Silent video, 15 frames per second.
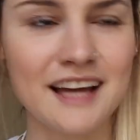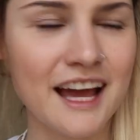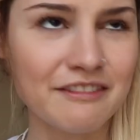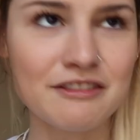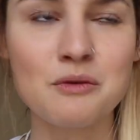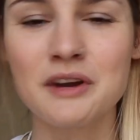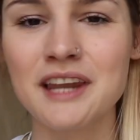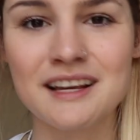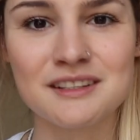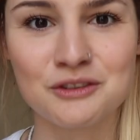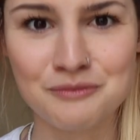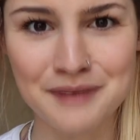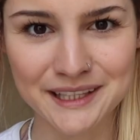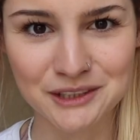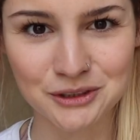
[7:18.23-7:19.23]
Everyone has
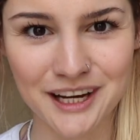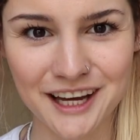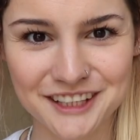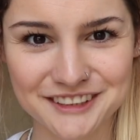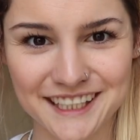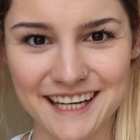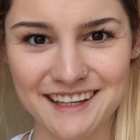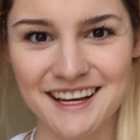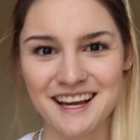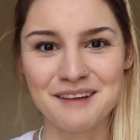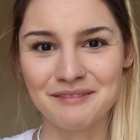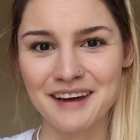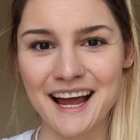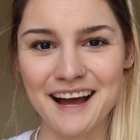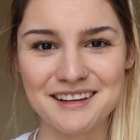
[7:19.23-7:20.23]
all metal cutlery.
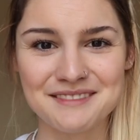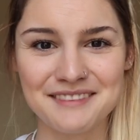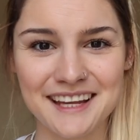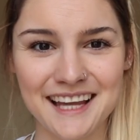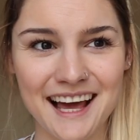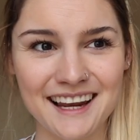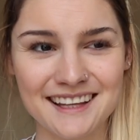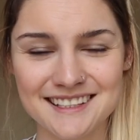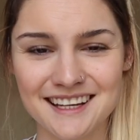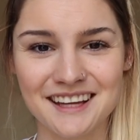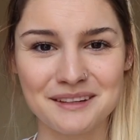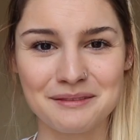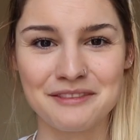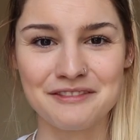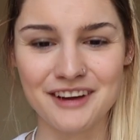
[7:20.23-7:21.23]
My housemate Ella
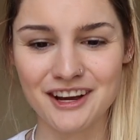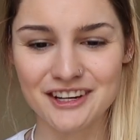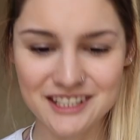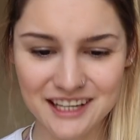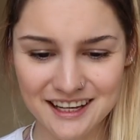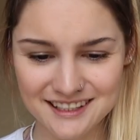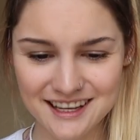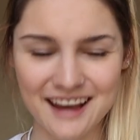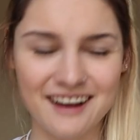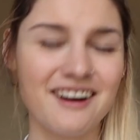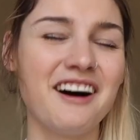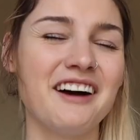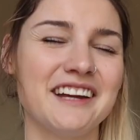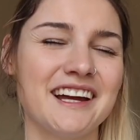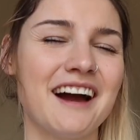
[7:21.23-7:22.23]
turned up in first year saying,
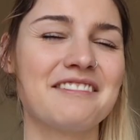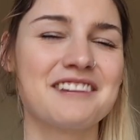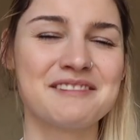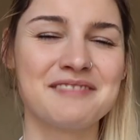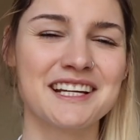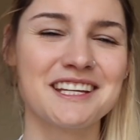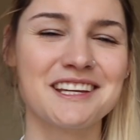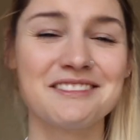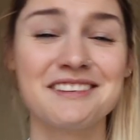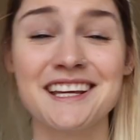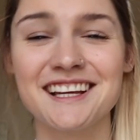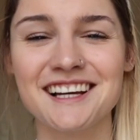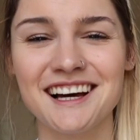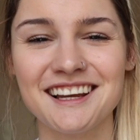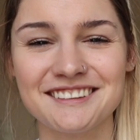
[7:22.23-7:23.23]
oh yeah, I've got my
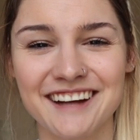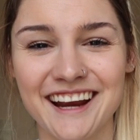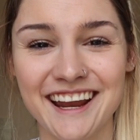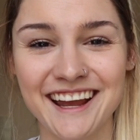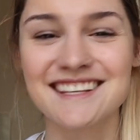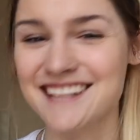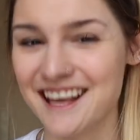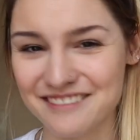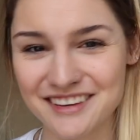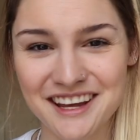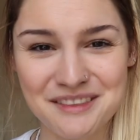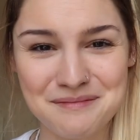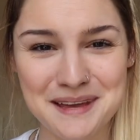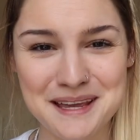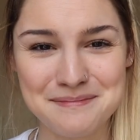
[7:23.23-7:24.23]
uni cutlery. 7
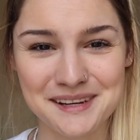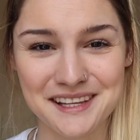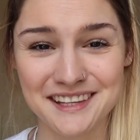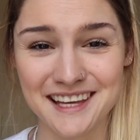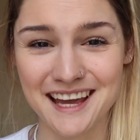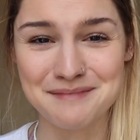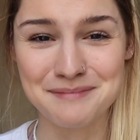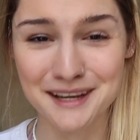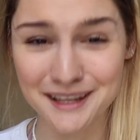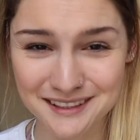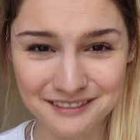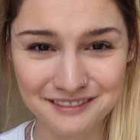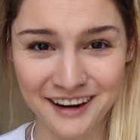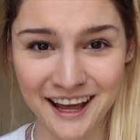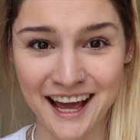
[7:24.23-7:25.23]
other people in the
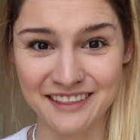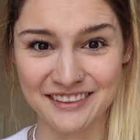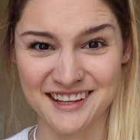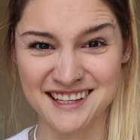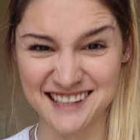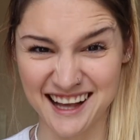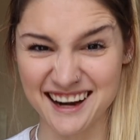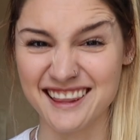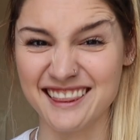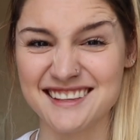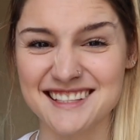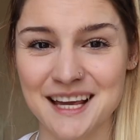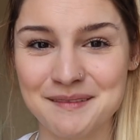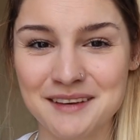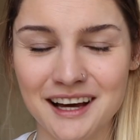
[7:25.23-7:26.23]
8-person flat had exactly the
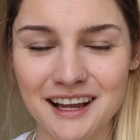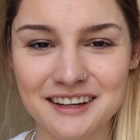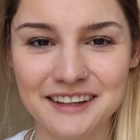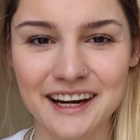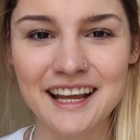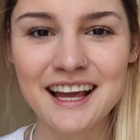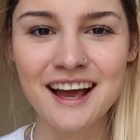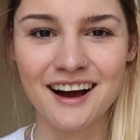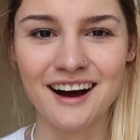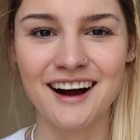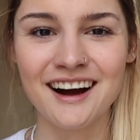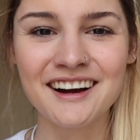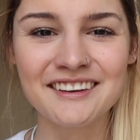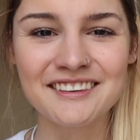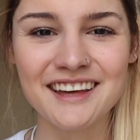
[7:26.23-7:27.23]
same cutlery.
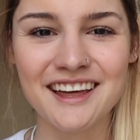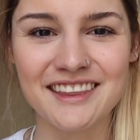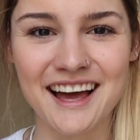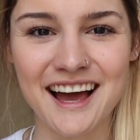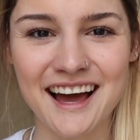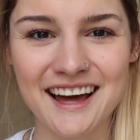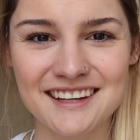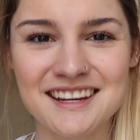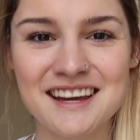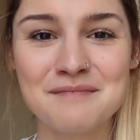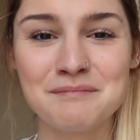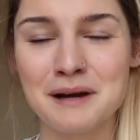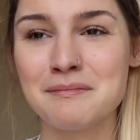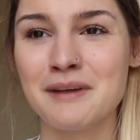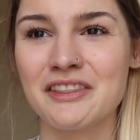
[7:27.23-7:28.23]
I, on the other hand,
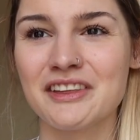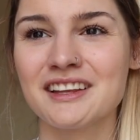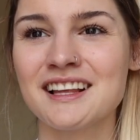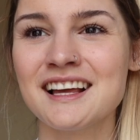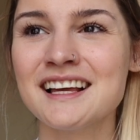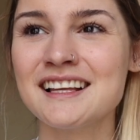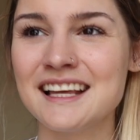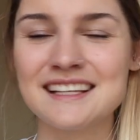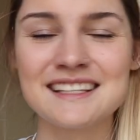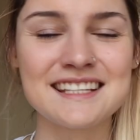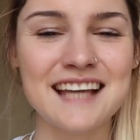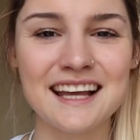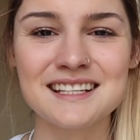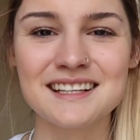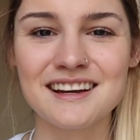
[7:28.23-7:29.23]
my mother in
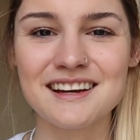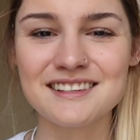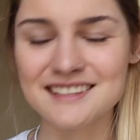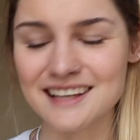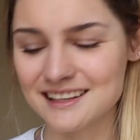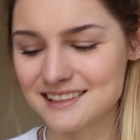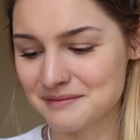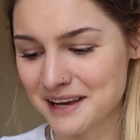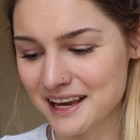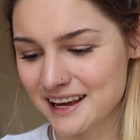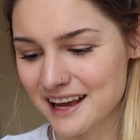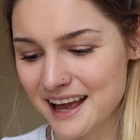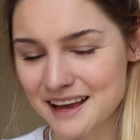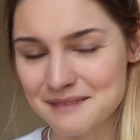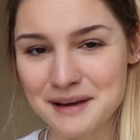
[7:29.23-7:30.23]
Tesco said to me,
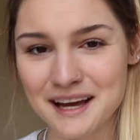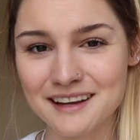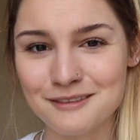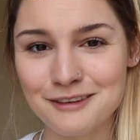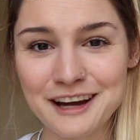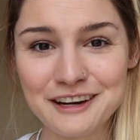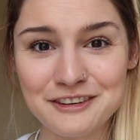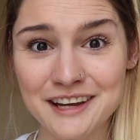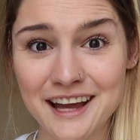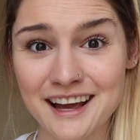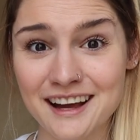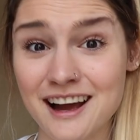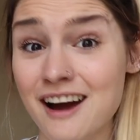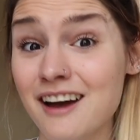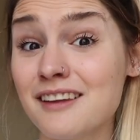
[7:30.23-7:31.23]
hey Becca, why don't you
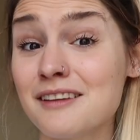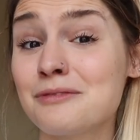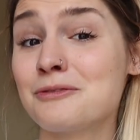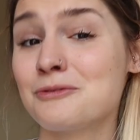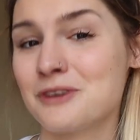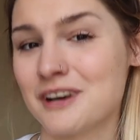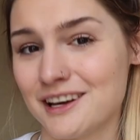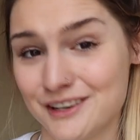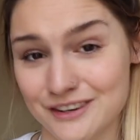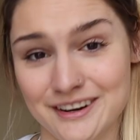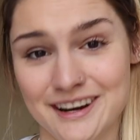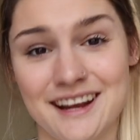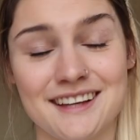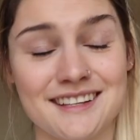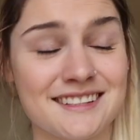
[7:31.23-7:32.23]
get a colourful
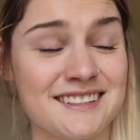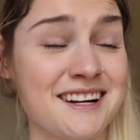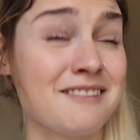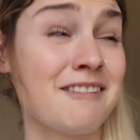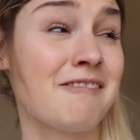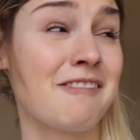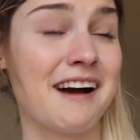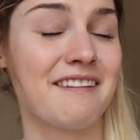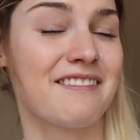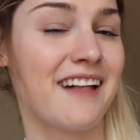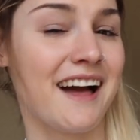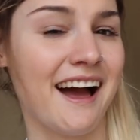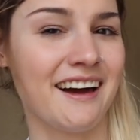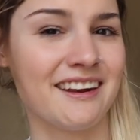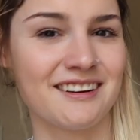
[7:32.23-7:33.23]
cutlery? Because no one will have
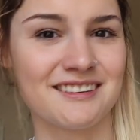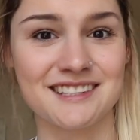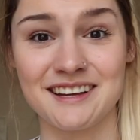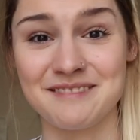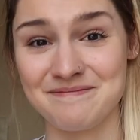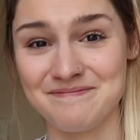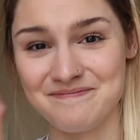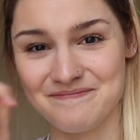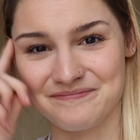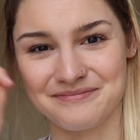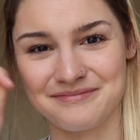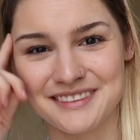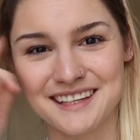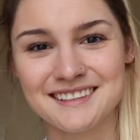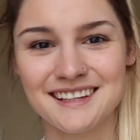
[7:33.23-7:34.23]
that. And I was like,
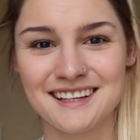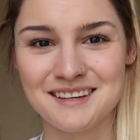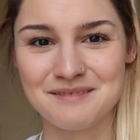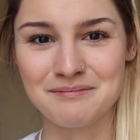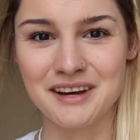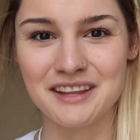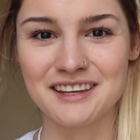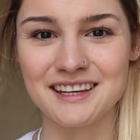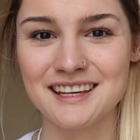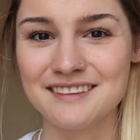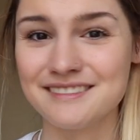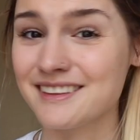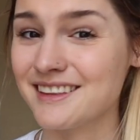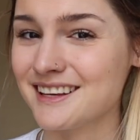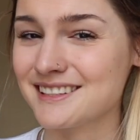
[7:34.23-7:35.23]
Mother
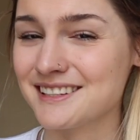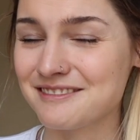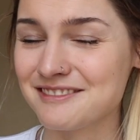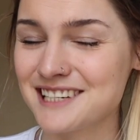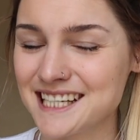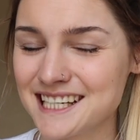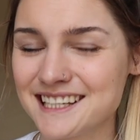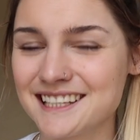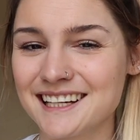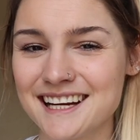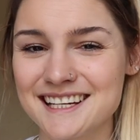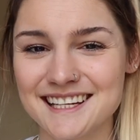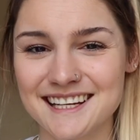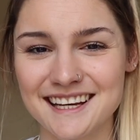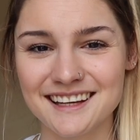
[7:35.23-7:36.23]
Eva, that's a really good
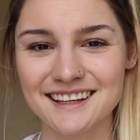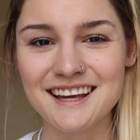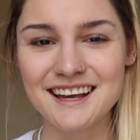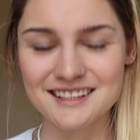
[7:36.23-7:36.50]
idea.